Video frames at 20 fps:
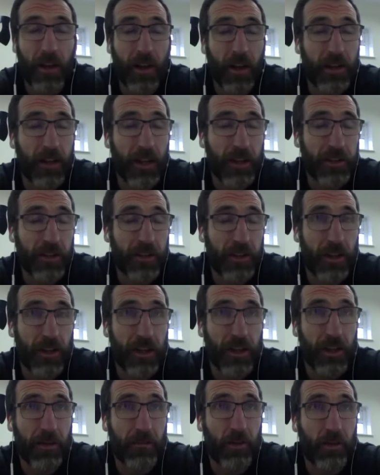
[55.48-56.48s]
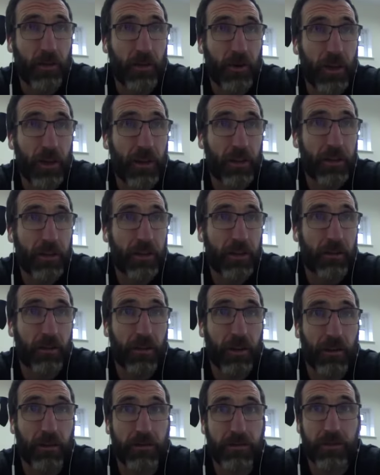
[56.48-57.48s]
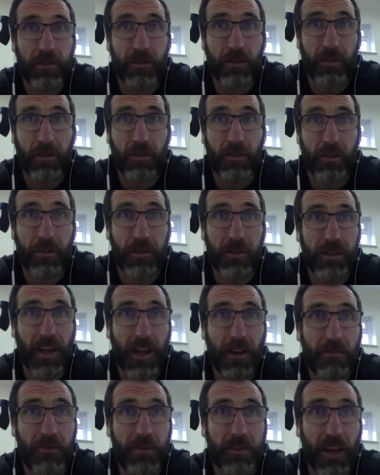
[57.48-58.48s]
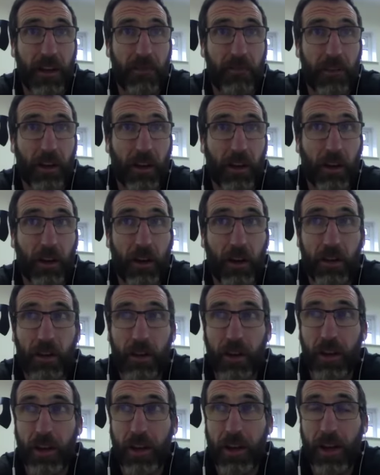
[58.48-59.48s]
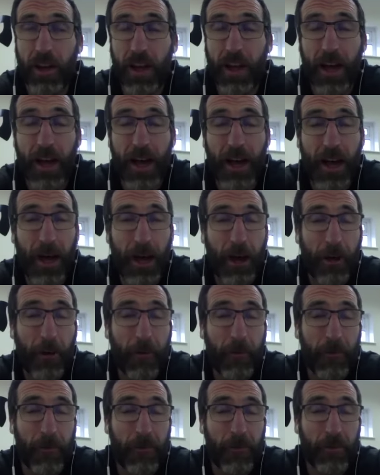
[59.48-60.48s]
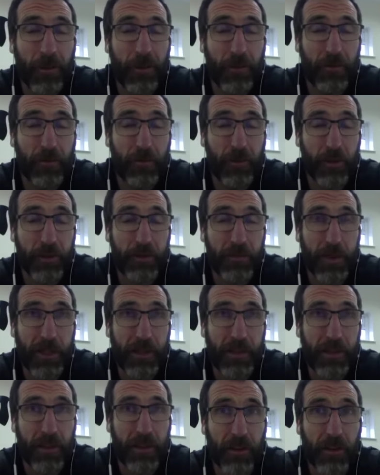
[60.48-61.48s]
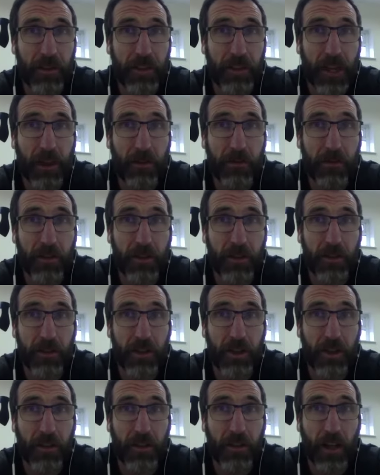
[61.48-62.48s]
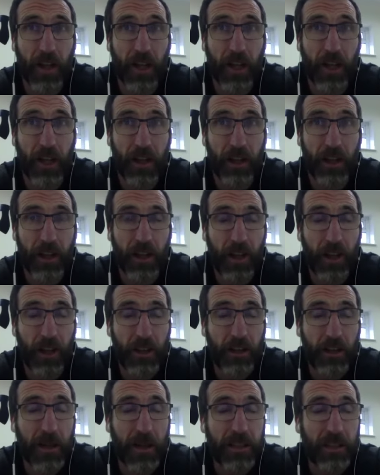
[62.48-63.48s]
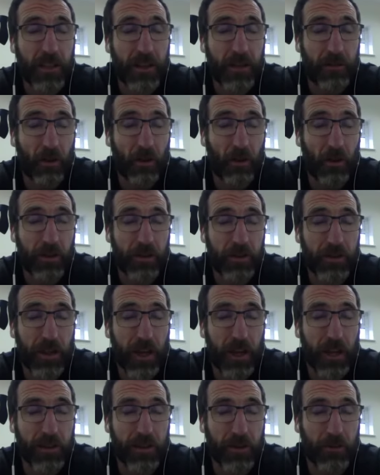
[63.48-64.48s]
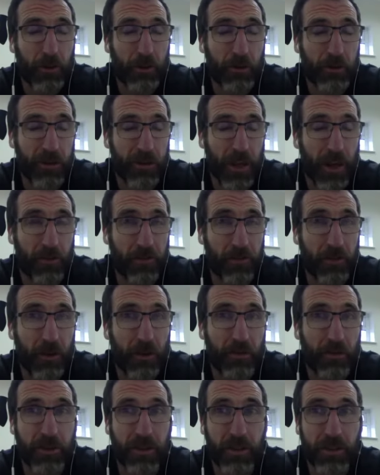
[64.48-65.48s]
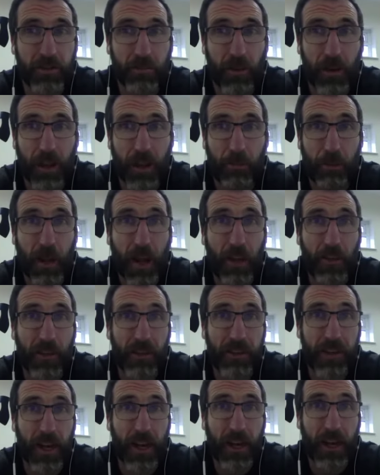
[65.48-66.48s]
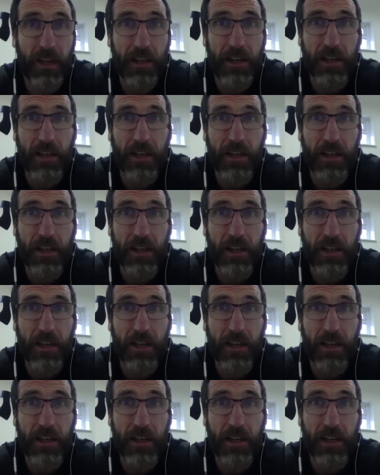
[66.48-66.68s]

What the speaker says: nice and early in the morning, around sort of quarter to seven, 7 o'clock, for the first meeting day, which is the meeting of all the support staff and coaches, where they plan the day.